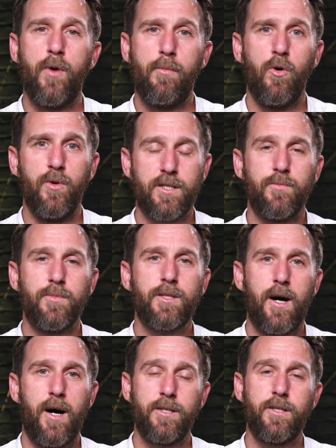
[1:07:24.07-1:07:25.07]
Rebel Wisdom
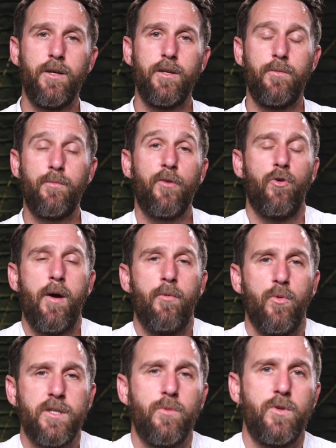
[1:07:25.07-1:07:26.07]
started, before
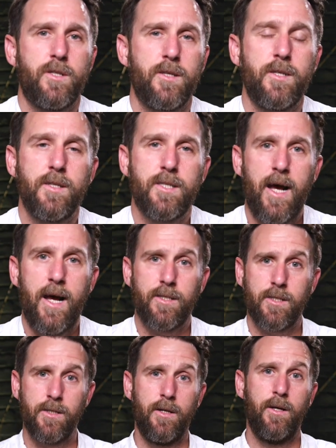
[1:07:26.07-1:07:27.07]
Rebel Wisdom was a
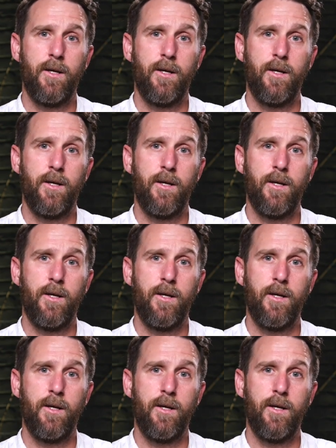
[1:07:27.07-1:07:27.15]
success.